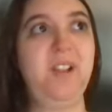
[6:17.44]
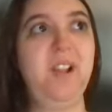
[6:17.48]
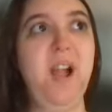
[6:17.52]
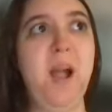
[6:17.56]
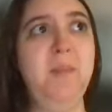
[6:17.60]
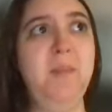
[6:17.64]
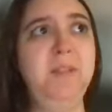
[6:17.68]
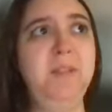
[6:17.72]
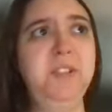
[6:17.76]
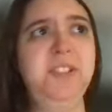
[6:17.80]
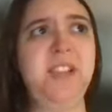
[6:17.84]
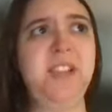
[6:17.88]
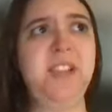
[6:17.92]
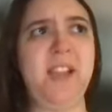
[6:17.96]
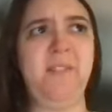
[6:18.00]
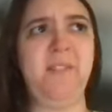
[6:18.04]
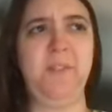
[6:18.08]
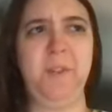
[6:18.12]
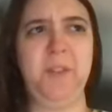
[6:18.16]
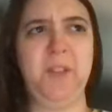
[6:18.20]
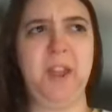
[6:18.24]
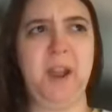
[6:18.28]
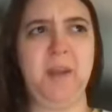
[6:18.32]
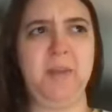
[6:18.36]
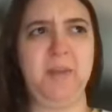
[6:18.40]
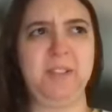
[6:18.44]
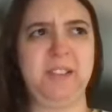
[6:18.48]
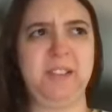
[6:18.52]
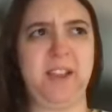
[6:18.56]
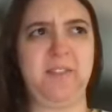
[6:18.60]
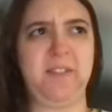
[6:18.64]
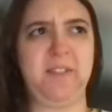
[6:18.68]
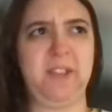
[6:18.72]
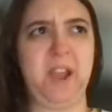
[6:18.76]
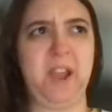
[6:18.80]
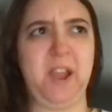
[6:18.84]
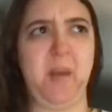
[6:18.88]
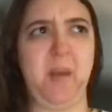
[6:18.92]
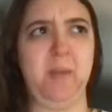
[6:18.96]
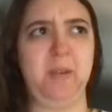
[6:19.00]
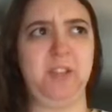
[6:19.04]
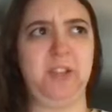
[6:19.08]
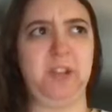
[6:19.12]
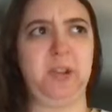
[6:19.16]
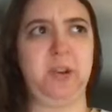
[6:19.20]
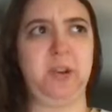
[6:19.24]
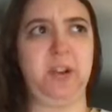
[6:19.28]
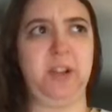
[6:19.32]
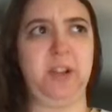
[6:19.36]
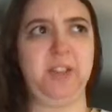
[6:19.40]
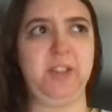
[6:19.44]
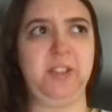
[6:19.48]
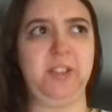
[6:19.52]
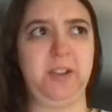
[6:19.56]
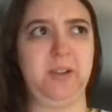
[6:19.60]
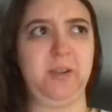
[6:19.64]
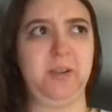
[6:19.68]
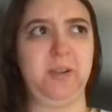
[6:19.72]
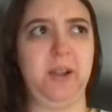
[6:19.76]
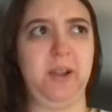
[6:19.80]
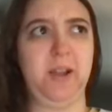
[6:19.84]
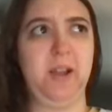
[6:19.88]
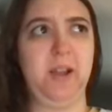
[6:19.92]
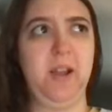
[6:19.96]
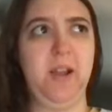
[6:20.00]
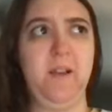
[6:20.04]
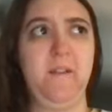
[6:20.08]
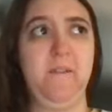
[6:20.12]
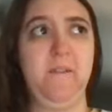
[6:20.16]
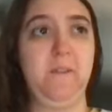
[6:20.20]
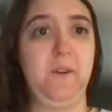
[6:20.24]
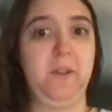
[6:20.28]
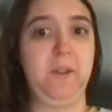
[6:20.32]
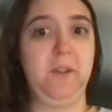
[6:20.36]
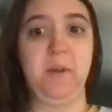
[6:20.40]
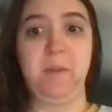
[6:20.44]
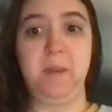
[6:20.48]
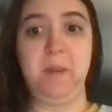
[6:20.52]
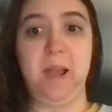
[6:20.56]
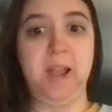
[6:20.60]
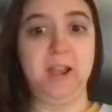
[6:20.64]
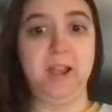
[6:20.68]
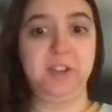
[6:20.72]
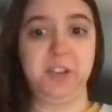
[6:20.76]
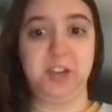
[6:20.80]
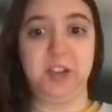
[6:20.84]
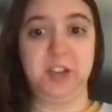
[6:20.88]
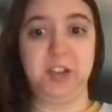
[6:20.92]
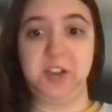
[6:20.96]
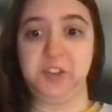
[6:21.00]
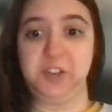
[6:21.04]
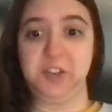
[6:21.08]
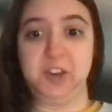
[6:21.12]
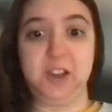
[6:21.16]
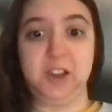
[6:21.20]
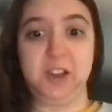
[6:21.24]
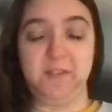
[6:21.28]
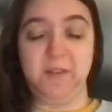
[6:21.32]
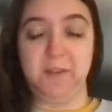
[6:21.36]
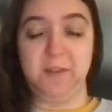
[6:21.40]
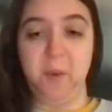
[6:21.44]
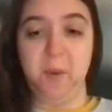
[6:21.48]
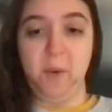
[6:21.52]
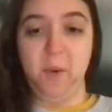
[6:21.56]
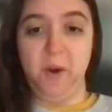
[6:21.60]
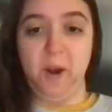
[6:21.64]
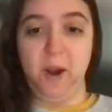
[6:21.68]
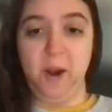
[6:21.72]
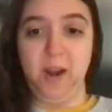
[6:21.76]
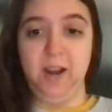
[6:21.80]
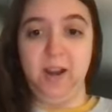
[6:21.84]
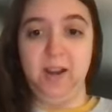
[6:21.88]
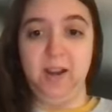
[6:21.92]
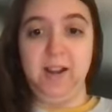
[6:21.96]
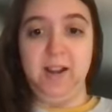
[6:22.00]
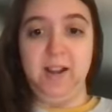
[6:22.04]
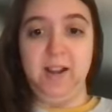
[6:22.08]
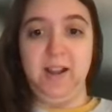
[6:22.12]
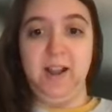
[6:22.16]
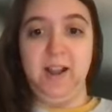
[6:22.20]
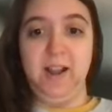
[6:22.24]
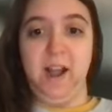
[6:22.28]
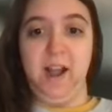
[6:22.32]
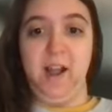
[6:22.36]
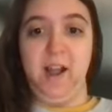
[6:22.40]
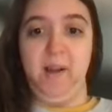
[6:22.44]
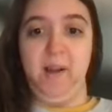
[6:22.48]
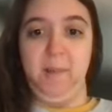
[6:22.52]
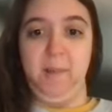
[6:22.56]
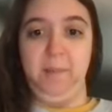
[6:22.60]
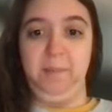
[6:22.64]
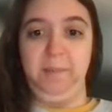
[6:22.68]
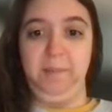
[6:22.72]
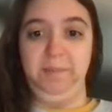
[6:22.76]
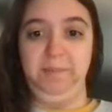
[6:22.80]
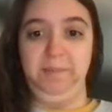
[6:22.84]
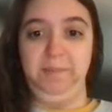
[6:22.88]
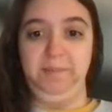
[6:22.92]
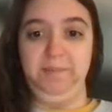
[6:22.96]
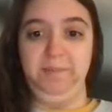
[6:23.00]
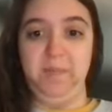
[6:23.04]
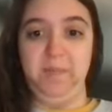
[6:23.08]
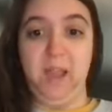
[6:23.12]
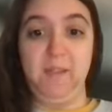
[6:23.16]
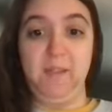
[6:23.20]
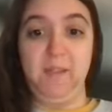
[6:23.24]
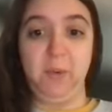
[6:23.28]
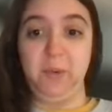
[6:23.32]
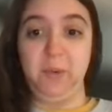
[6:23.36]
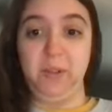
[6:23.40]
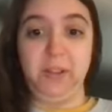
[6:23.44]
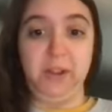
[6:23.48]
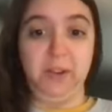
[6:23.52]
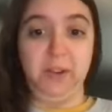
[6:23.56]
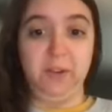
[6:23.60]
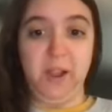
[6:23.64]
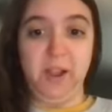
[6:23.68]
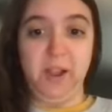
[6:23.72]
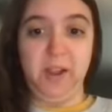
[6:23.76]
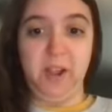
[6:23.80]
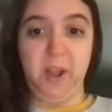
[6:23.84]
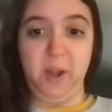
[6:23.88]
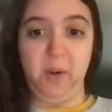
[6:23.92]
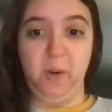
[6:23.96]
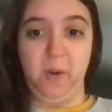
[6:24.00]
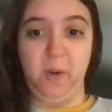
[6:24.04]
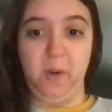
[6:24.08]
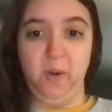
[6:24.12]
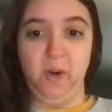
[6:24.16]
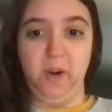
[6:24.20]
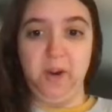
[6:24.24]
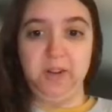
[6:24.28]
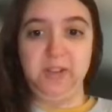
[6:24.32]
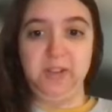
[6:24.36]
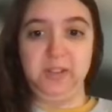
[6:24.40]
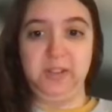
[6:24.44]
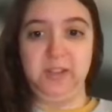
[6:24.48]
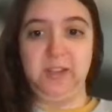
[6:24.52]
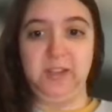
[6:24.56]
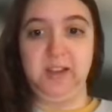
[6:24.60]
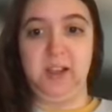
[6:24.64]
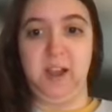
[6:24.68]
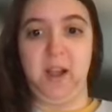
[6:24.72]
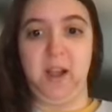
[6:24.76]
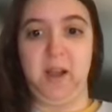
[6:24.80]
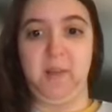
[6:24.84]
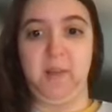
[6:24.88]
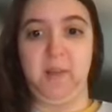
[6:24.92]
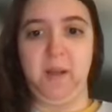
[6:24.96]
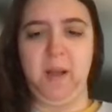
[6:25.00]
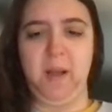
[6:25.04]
I'm just thankful that I was given the opportunity to further my education even more. I have a really great cohort. I'm